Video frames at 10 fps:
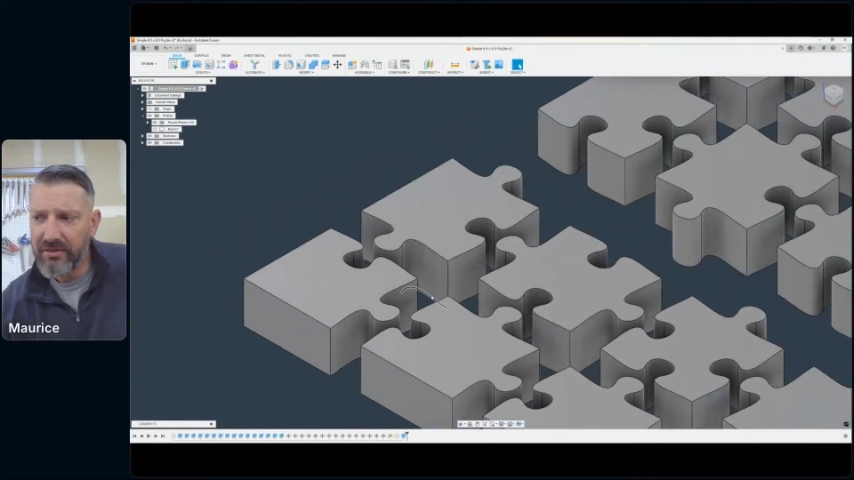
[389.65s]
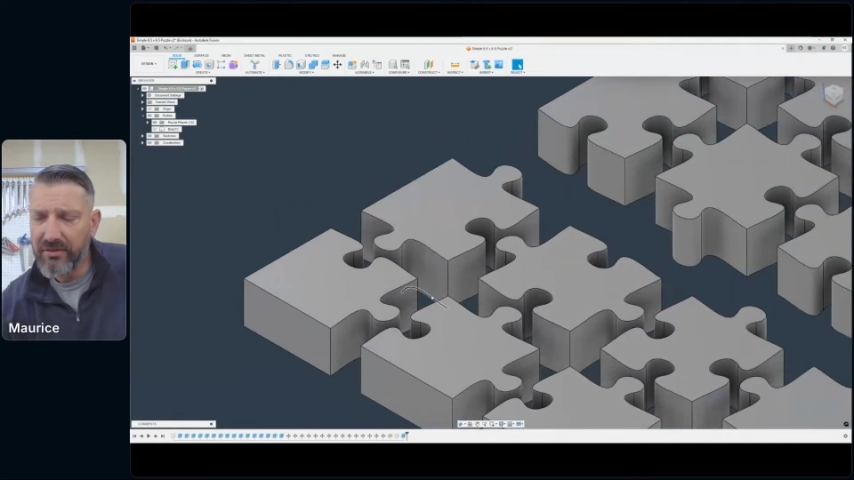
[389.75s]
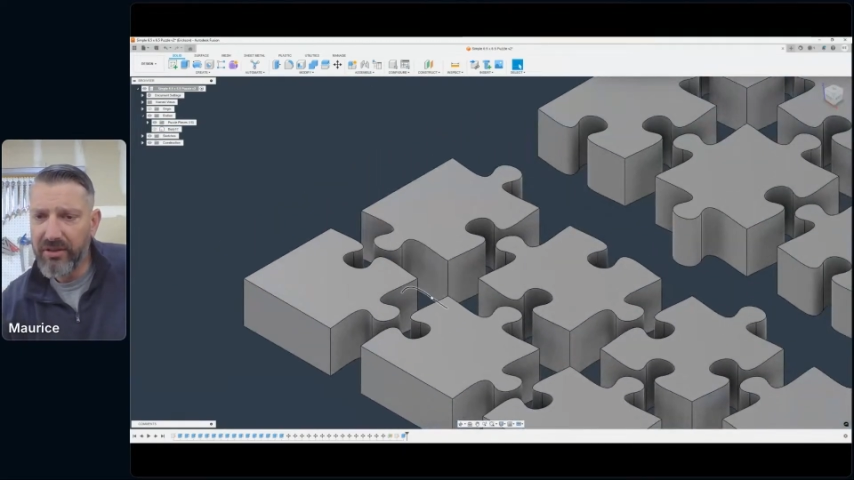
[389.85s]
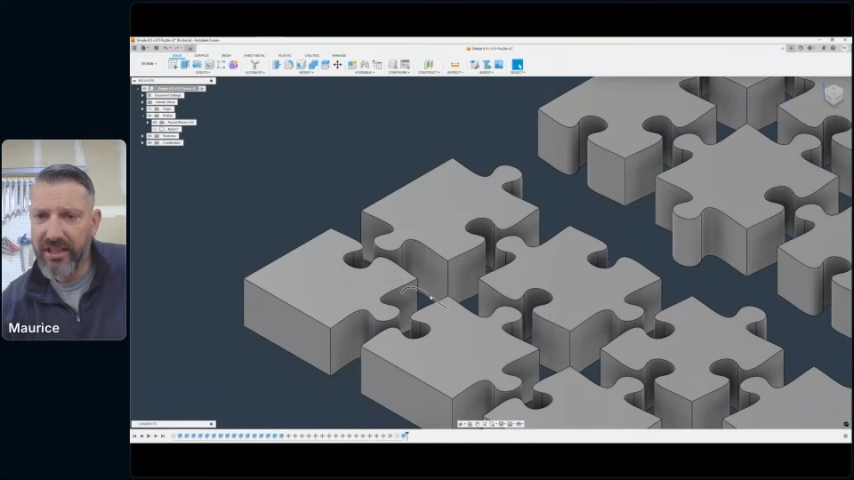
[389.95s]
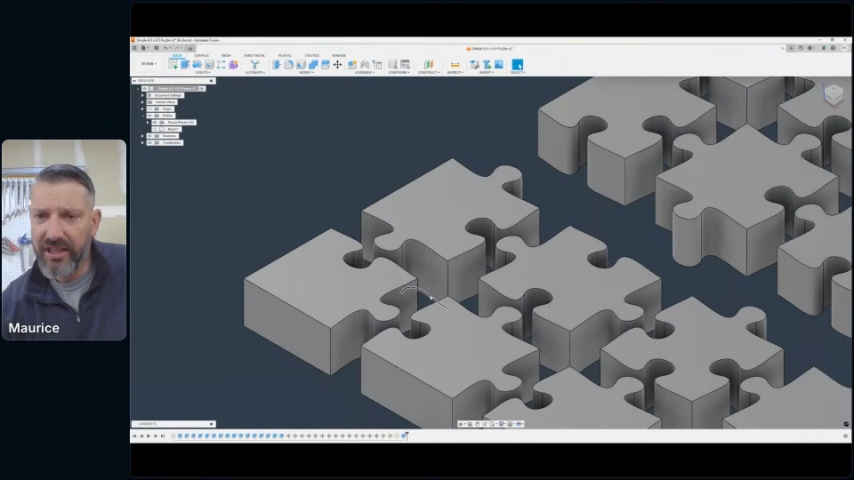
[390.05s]

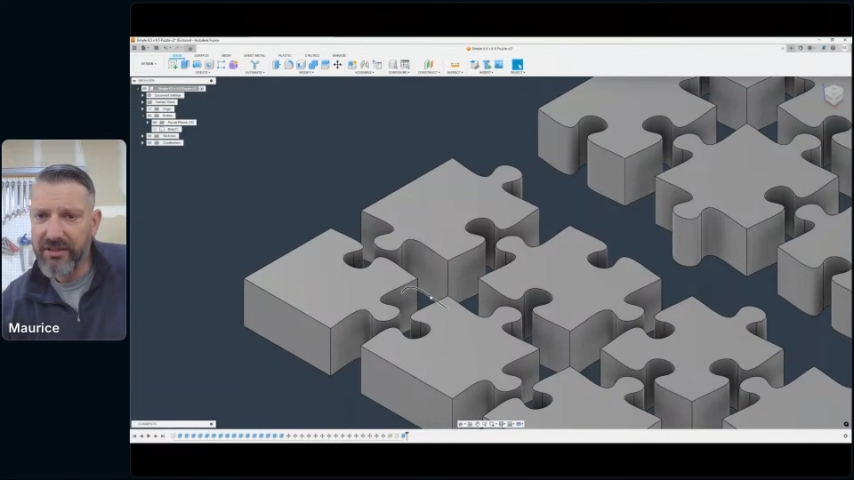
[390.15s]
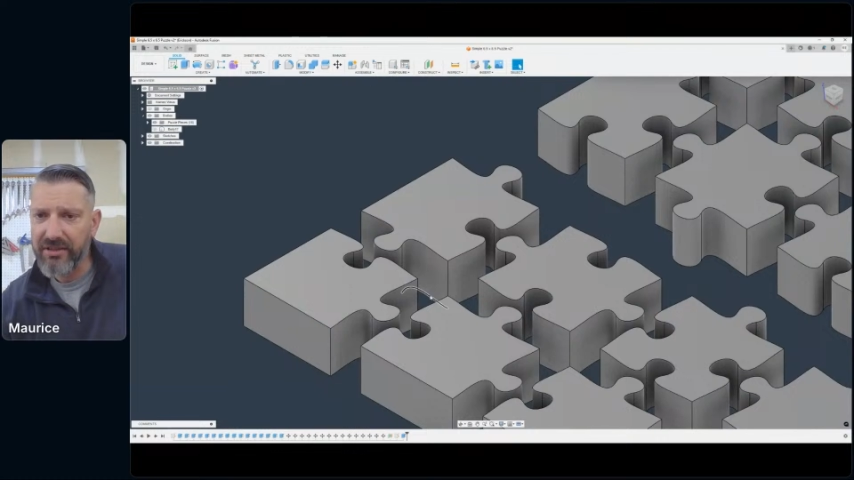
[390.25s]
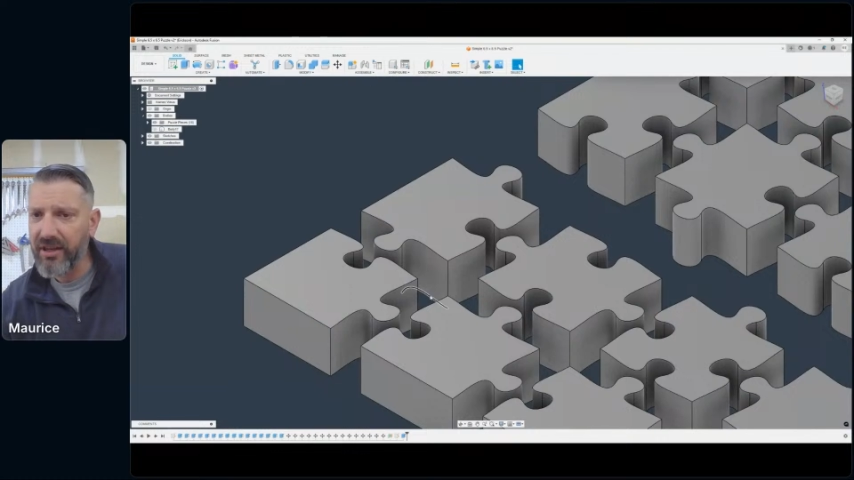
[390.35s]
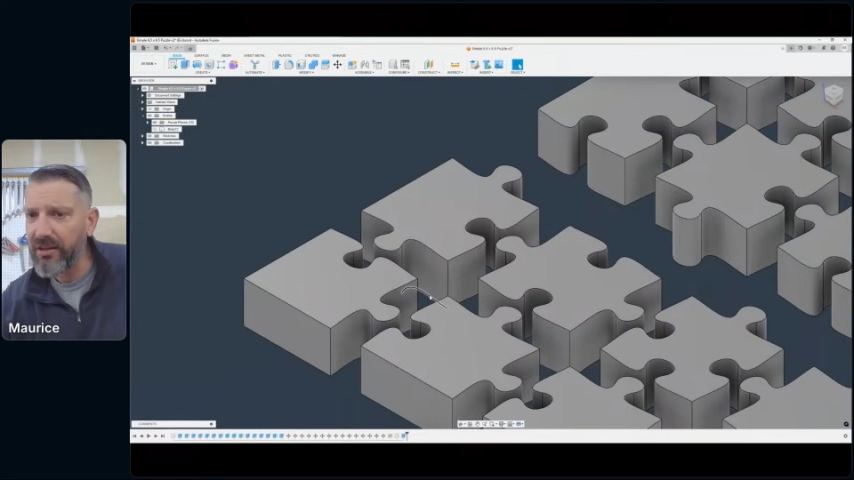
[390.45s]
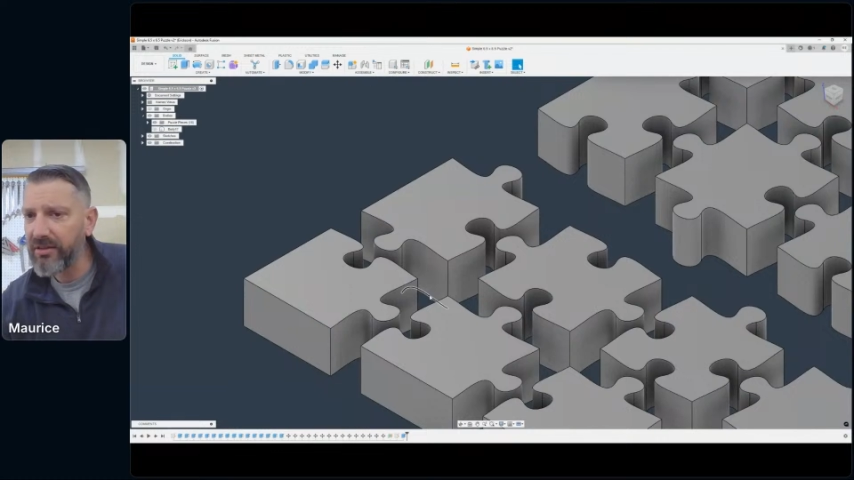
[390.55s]
looking at the
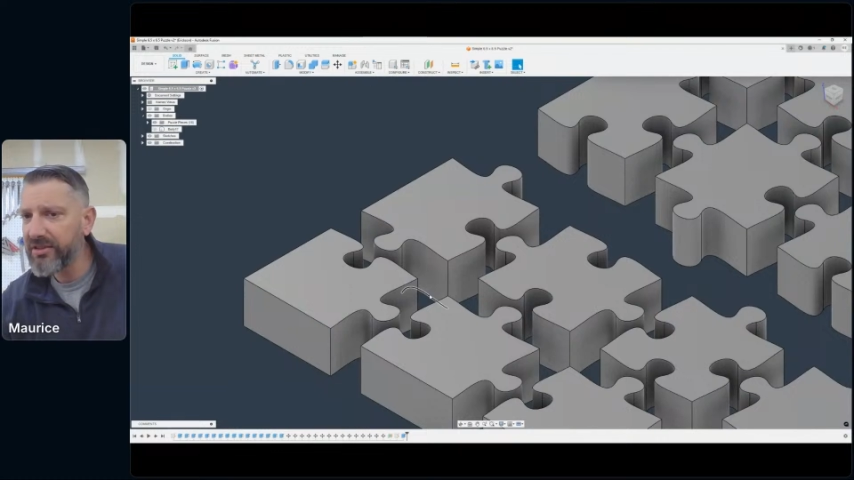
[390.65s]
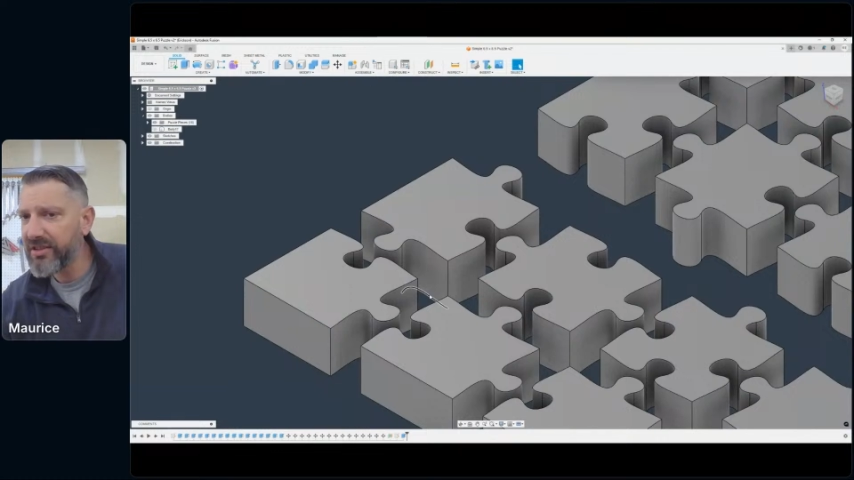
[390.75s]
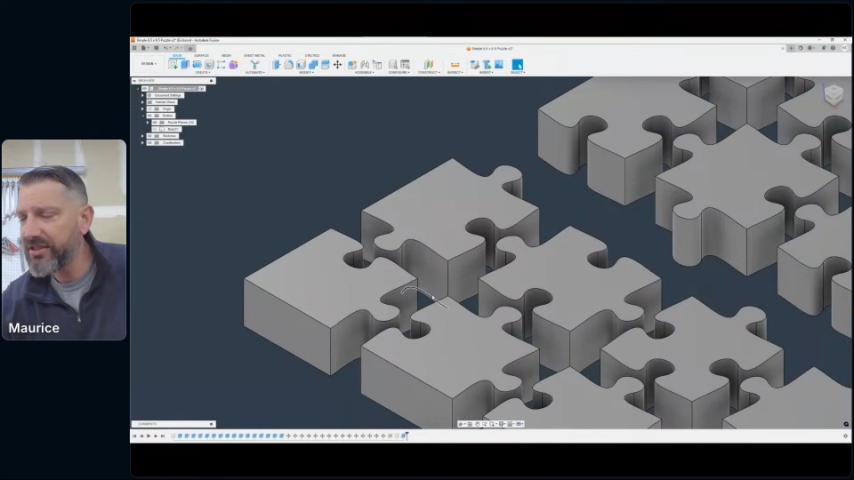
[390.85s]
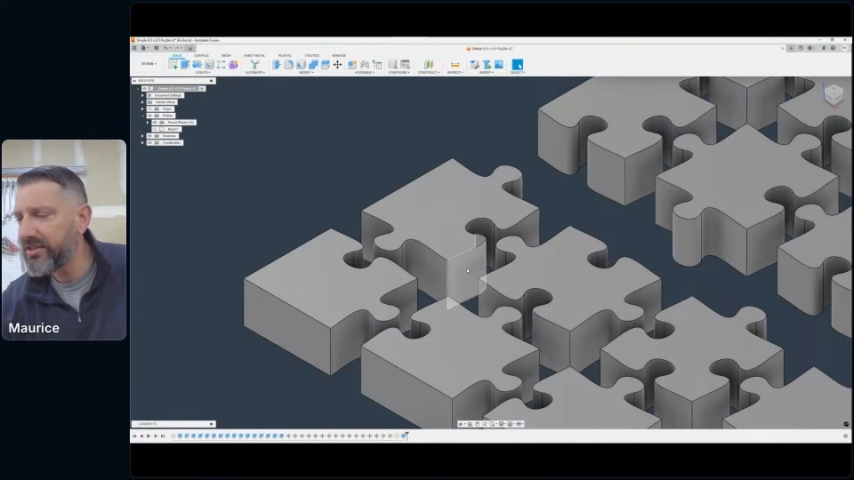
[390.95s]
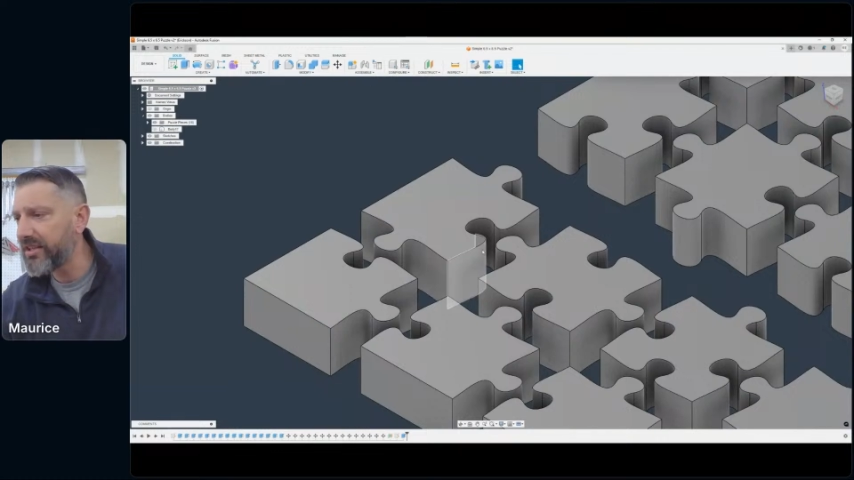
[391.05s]

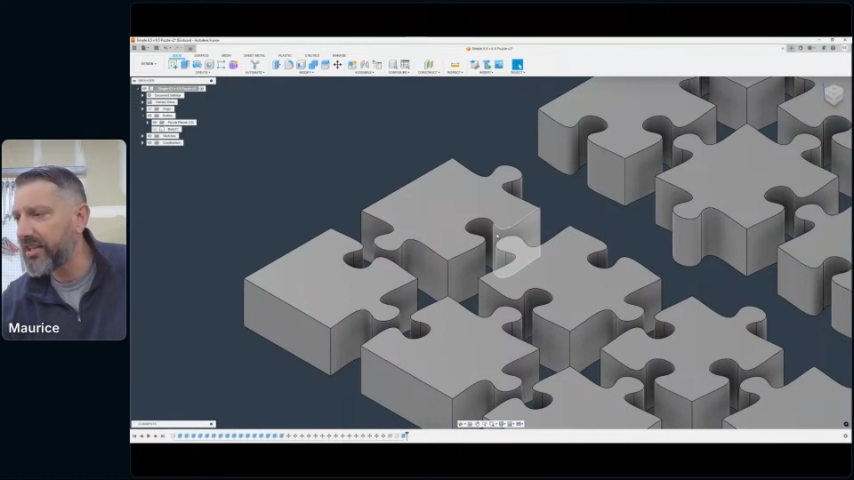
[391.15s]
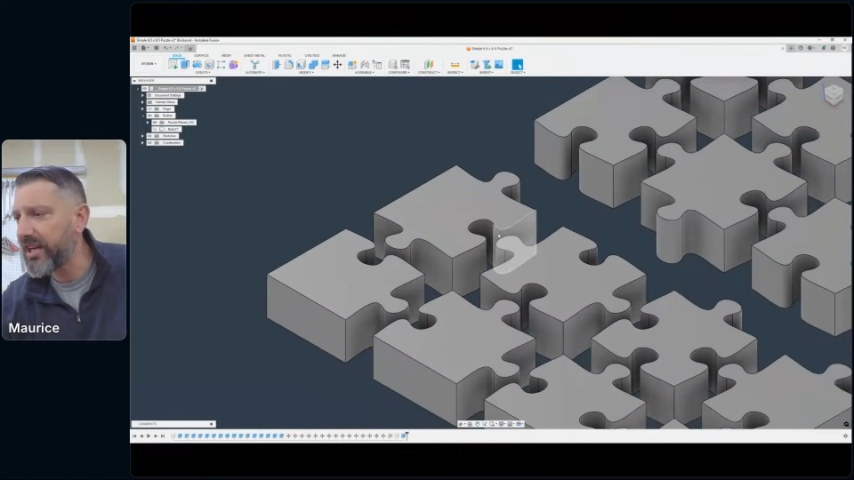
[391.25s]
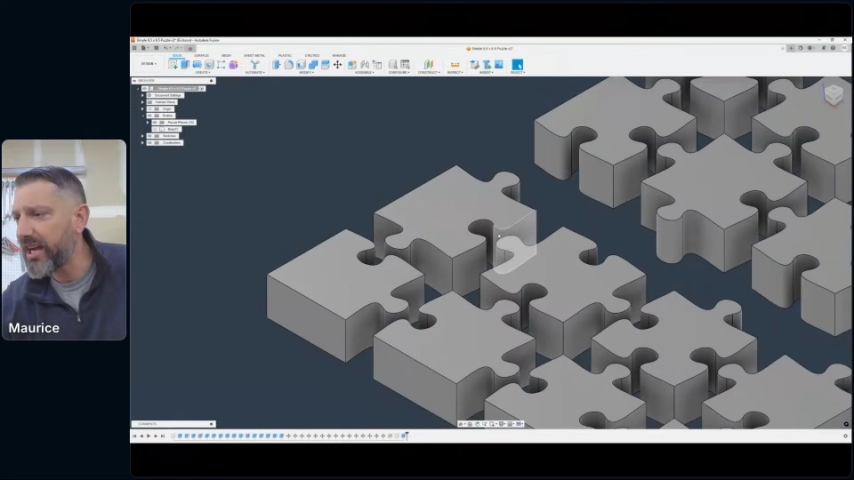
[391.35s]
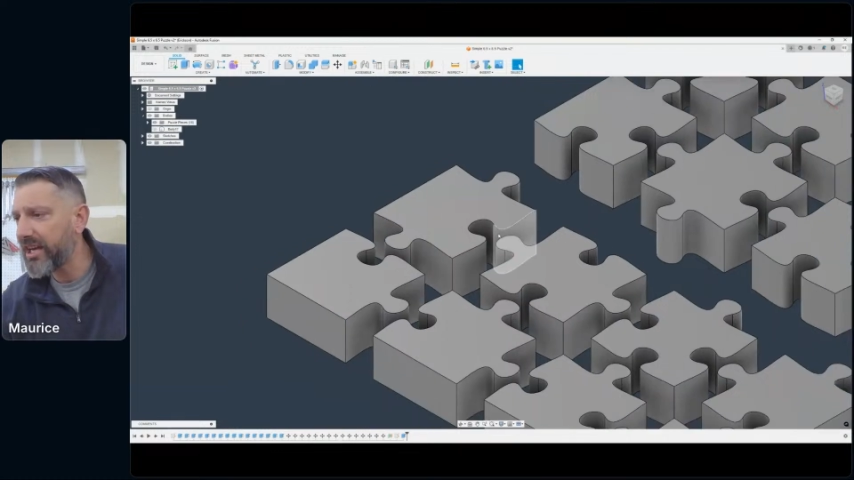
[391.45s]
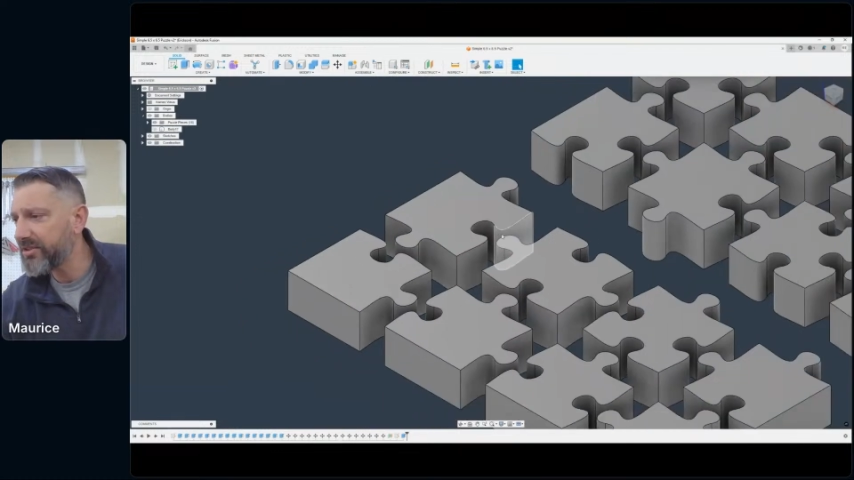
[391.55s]
tolerances
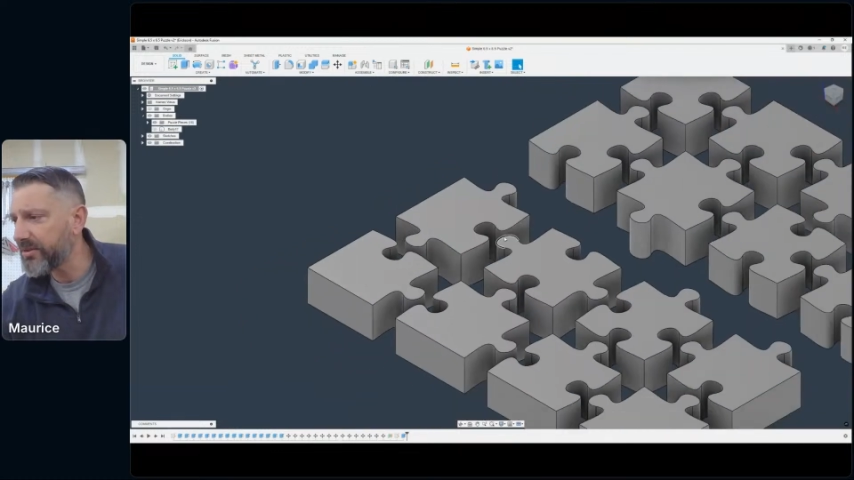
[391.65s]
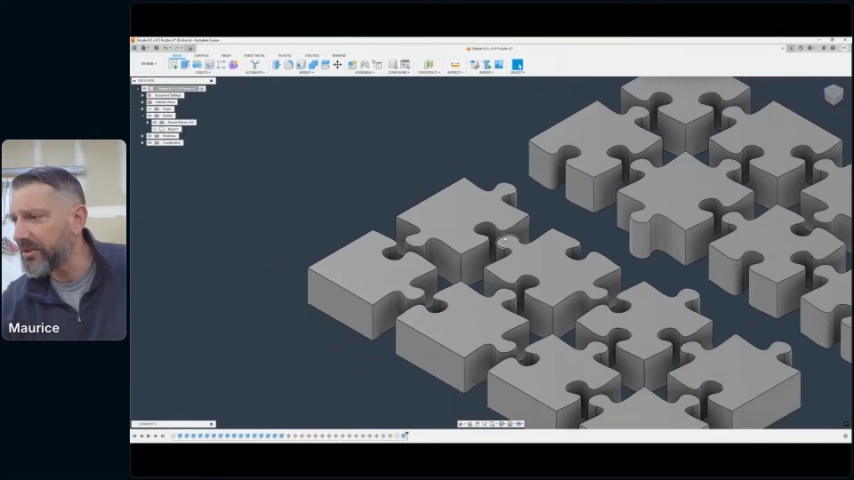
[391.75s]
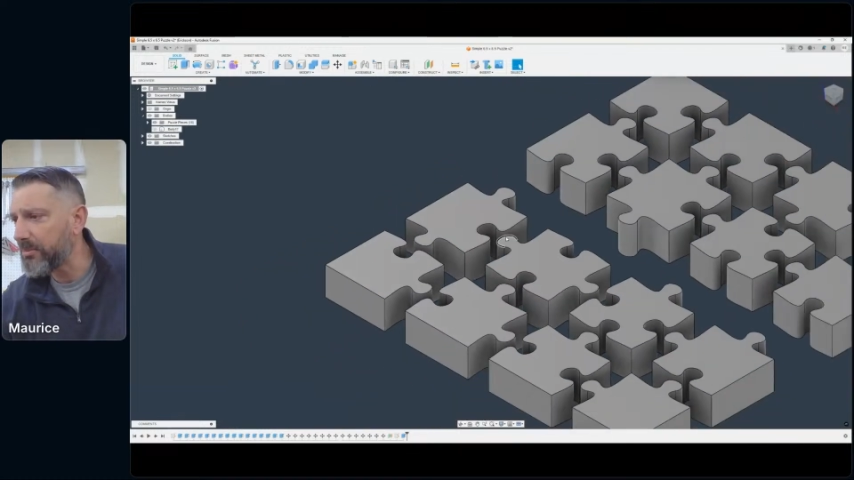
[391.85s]
to actually